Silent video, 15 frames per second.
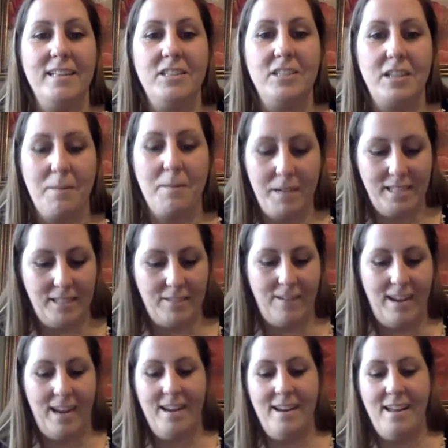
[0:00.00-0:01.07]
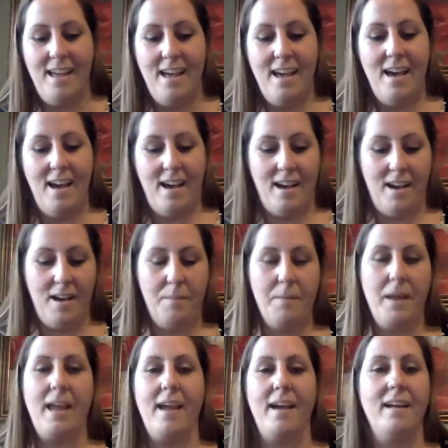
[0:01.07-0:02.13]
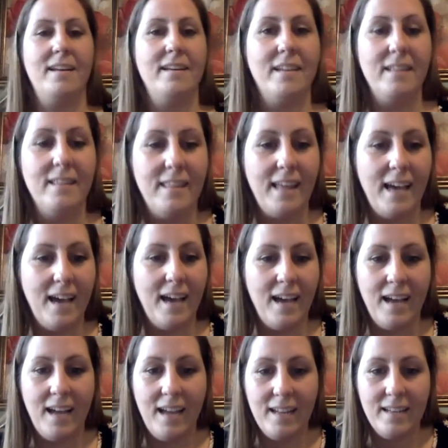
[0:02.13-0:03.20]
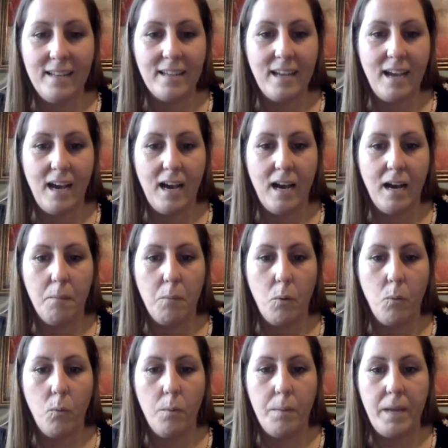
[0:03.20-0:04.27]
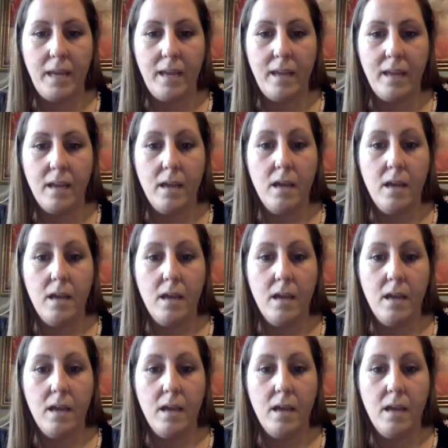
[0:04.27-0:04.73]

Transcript: okay brain um, and that um, will be